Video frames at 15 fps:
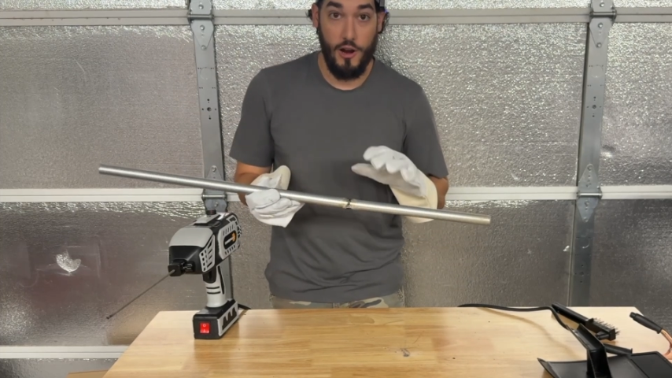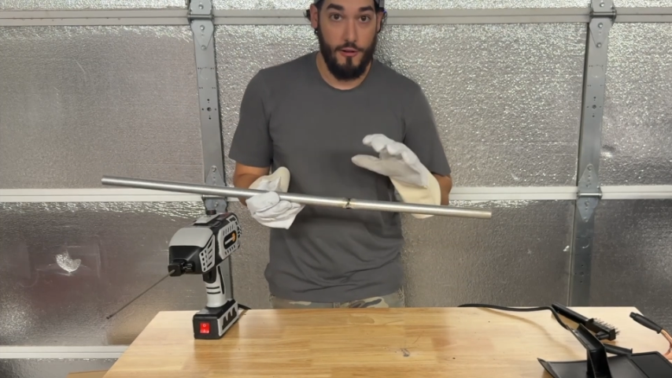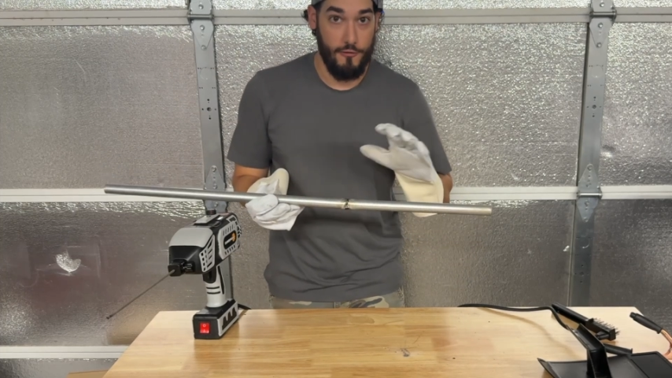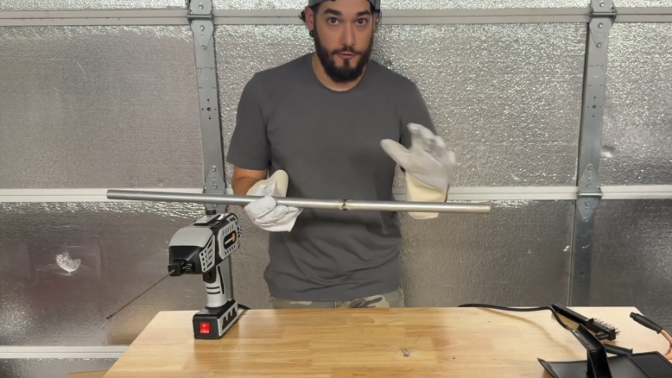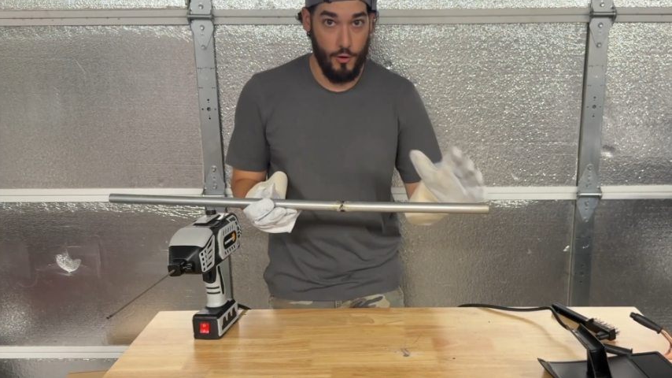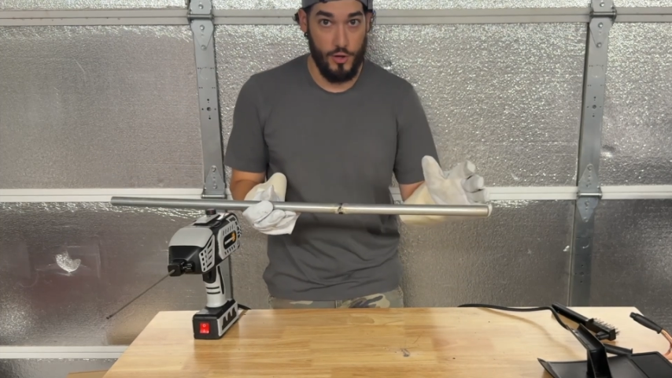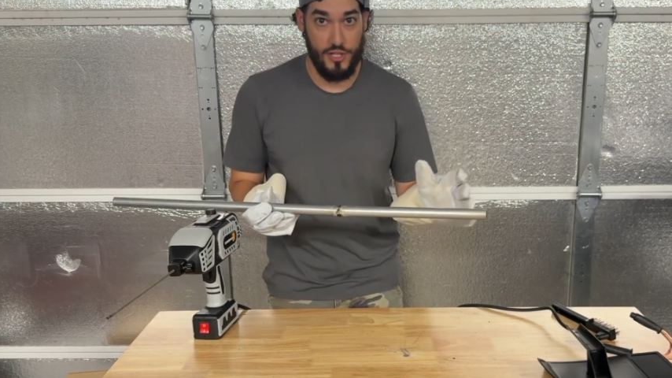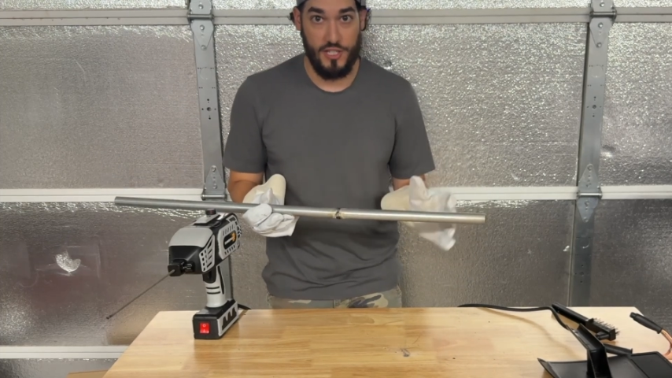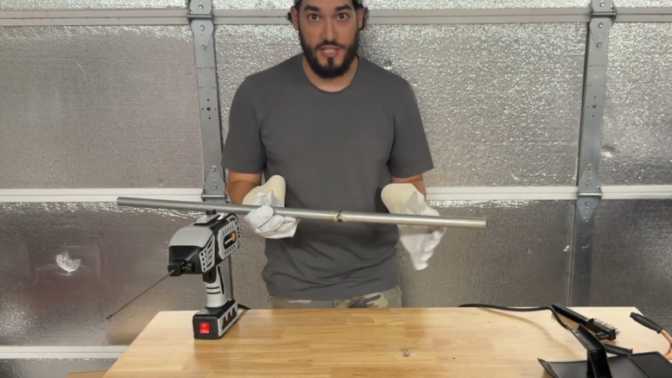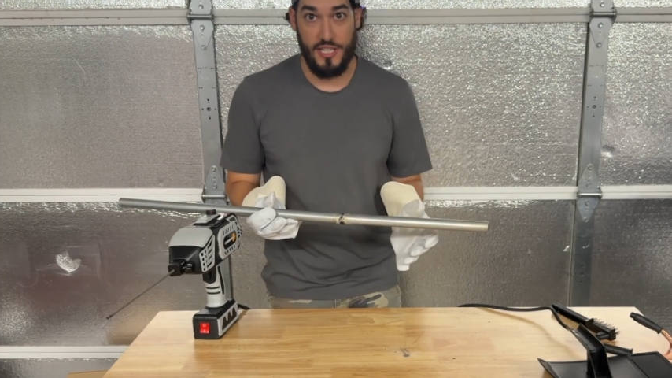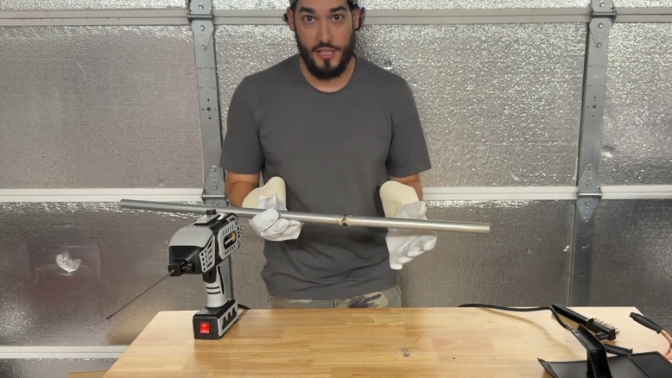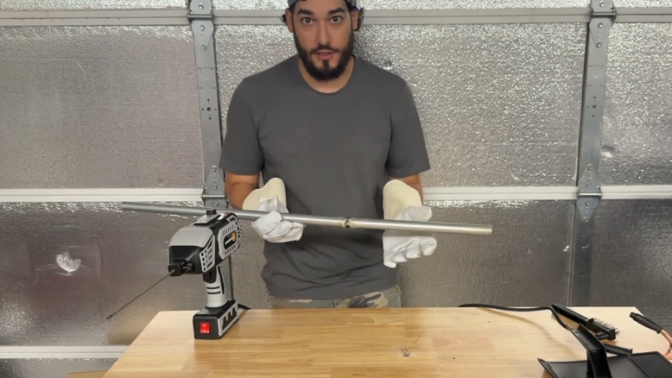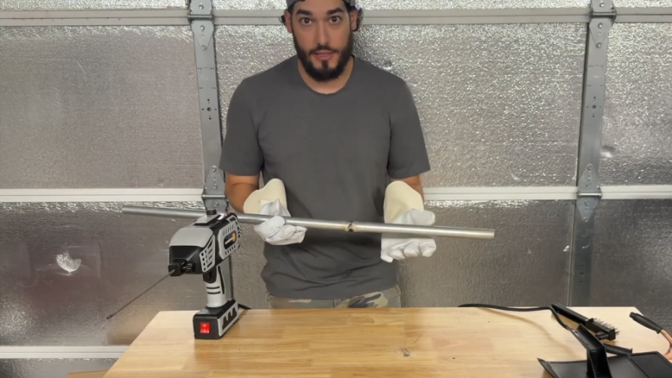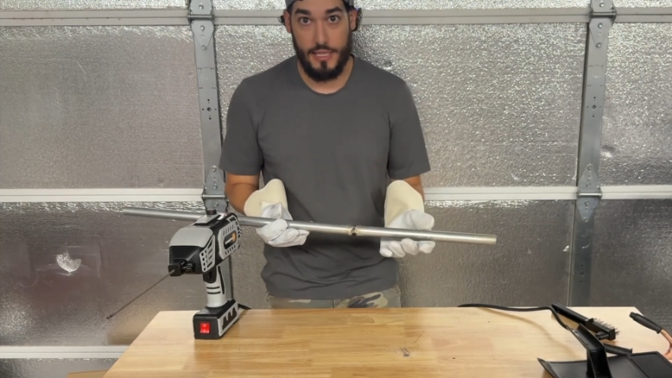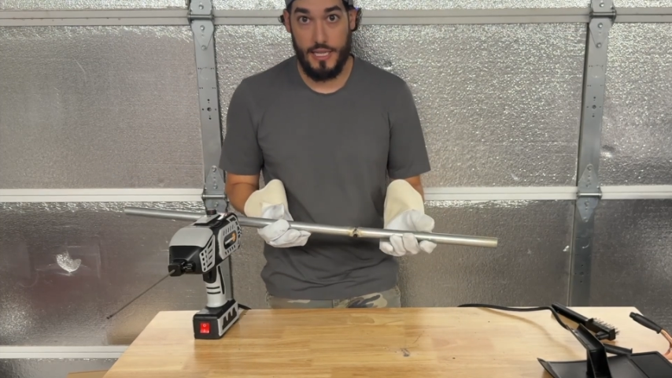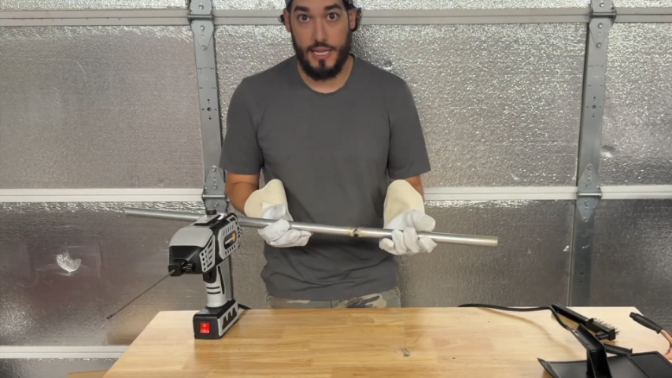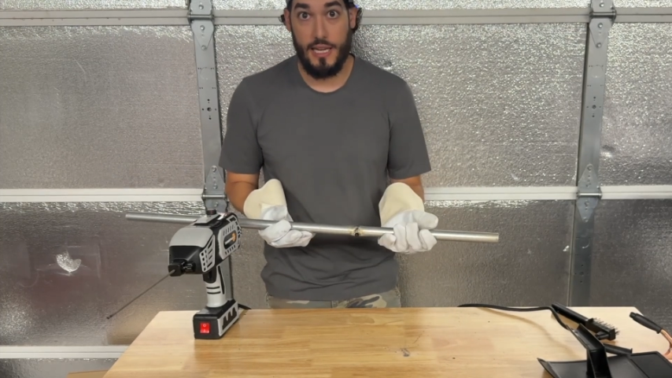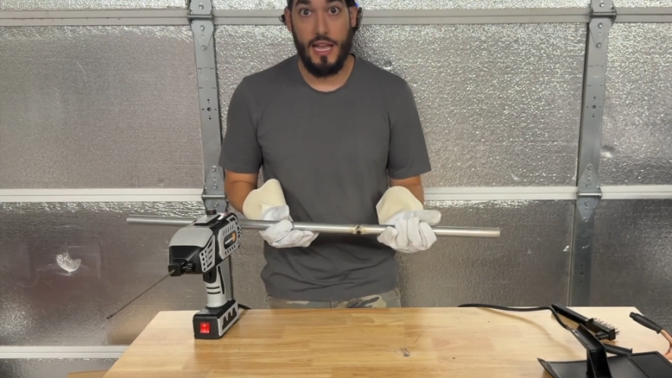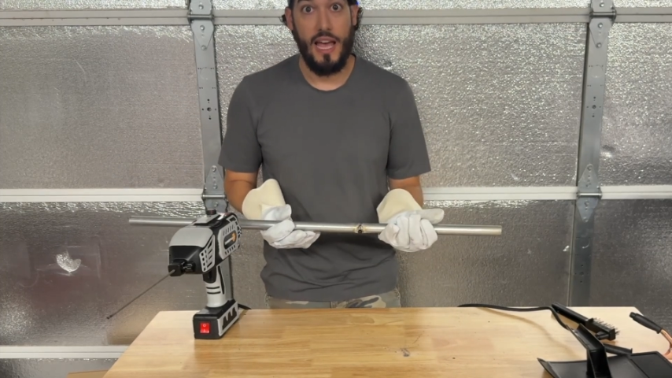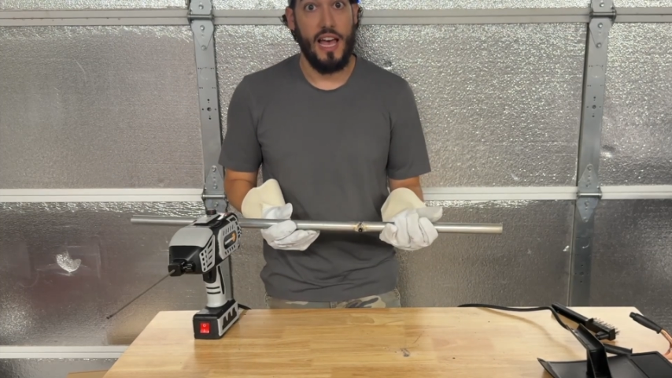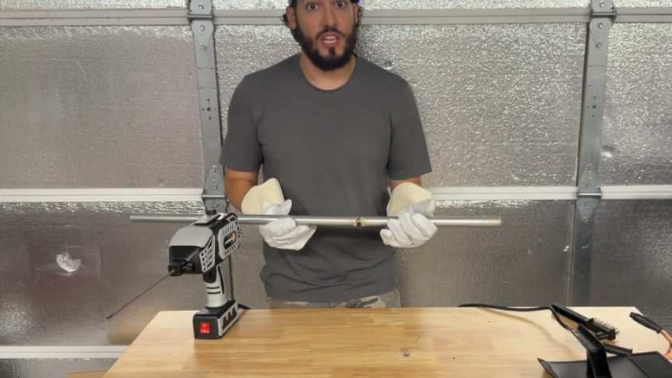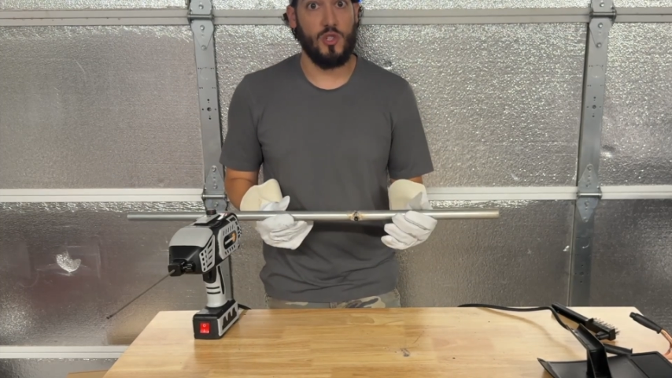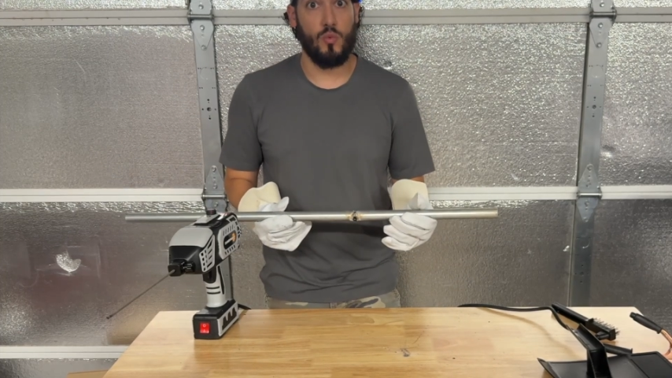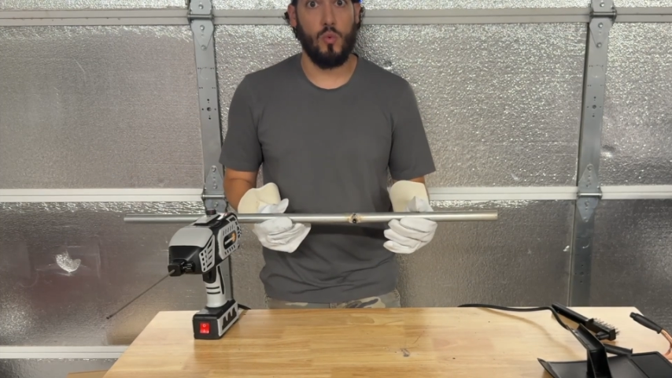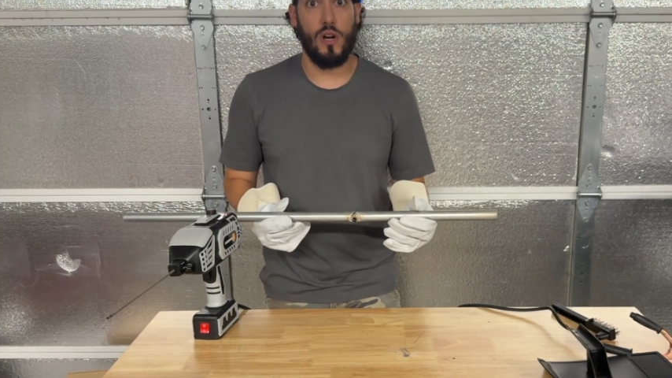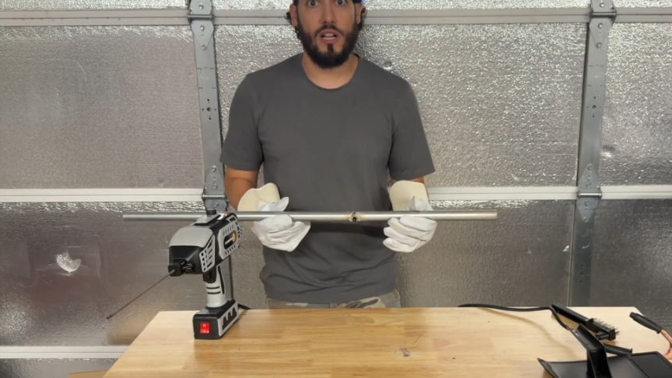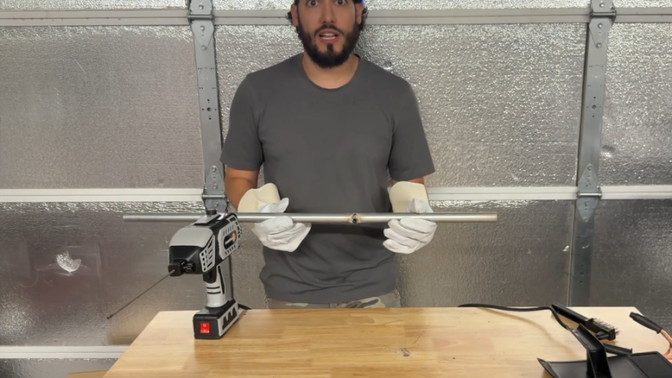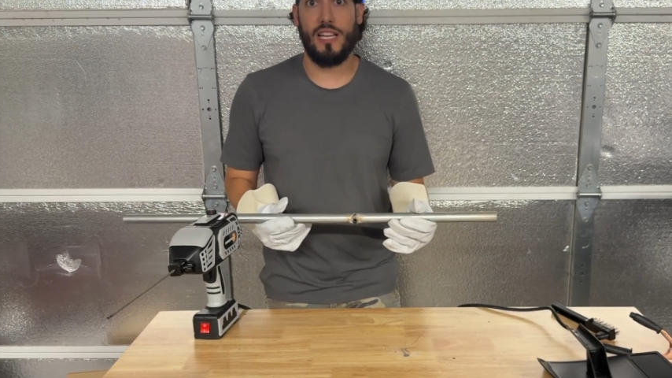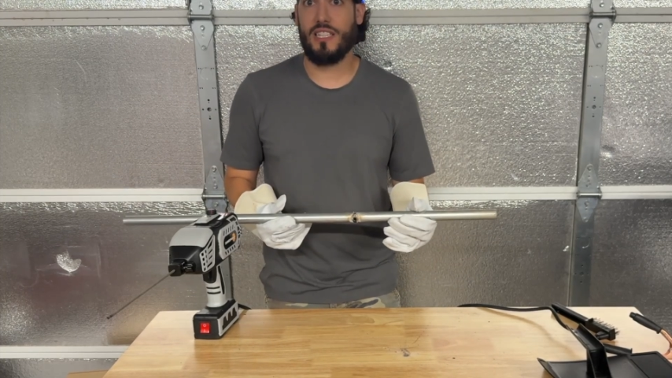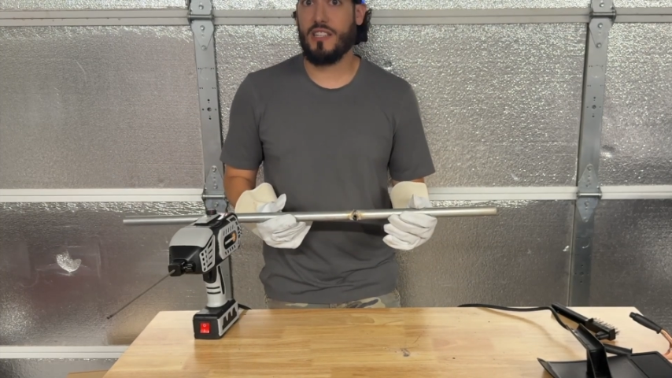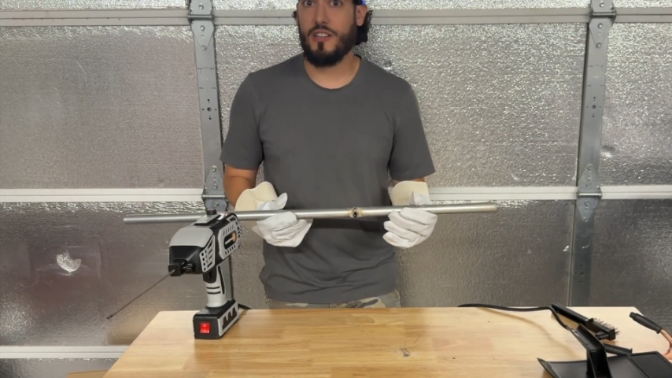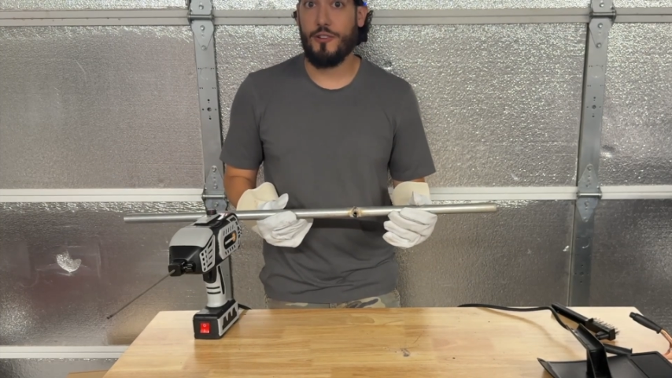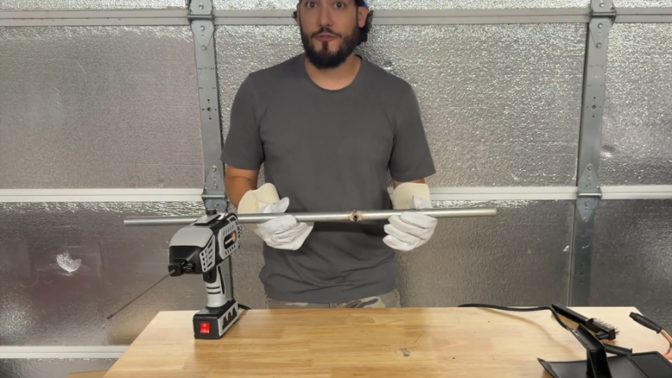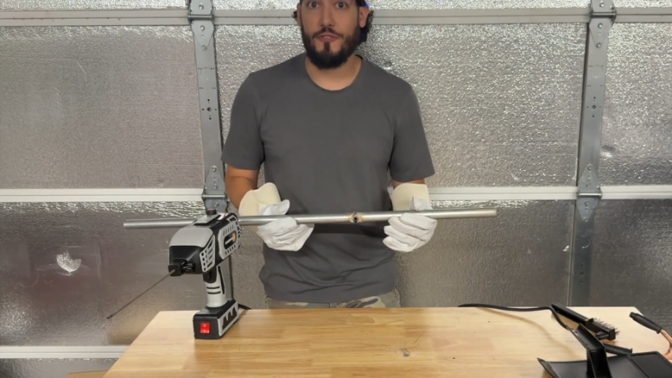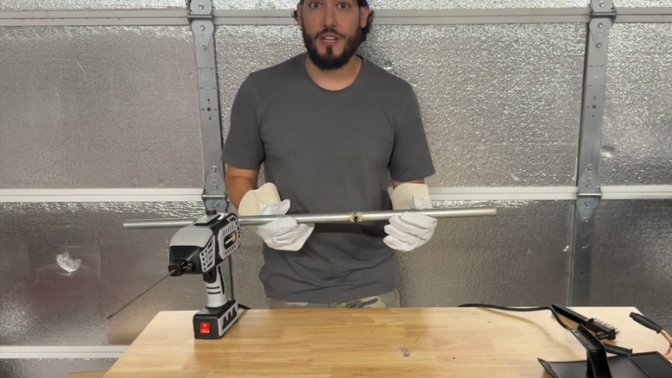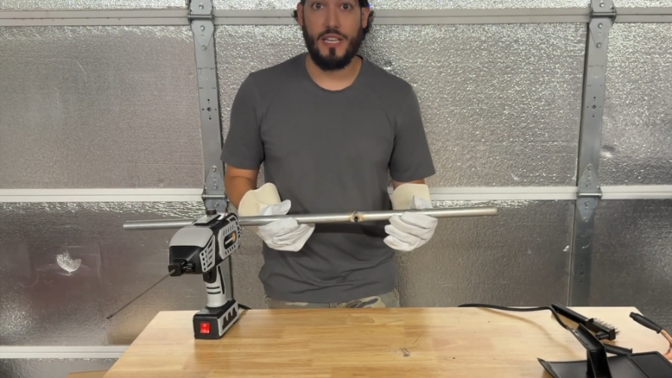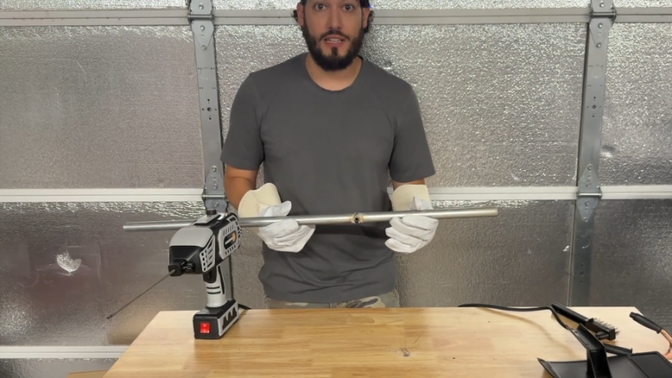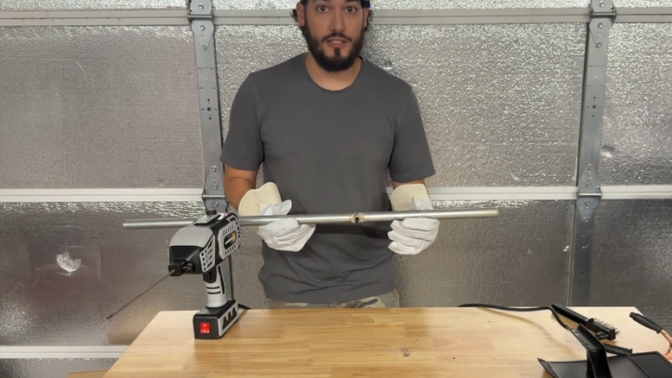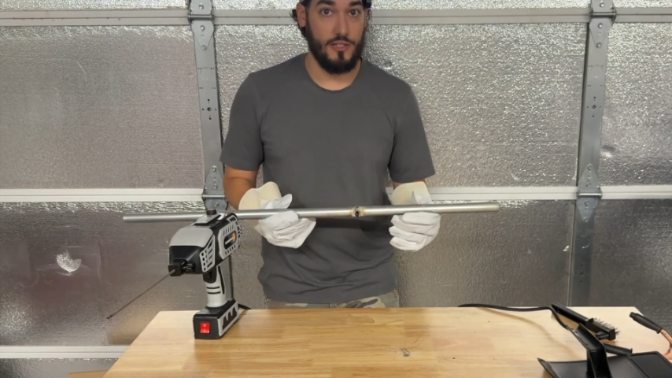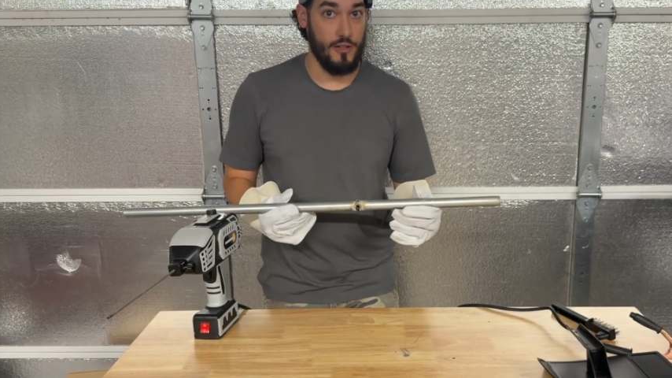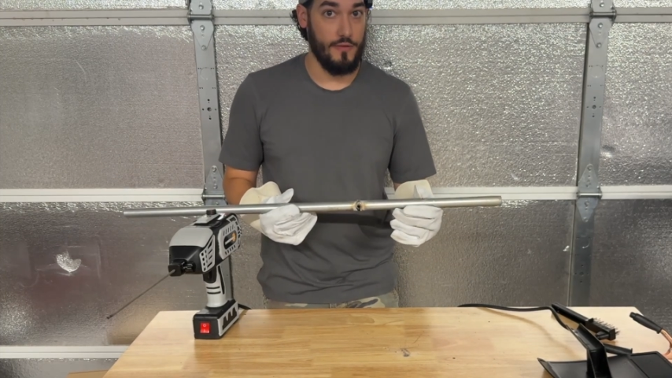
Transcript: versatility as well as convenience of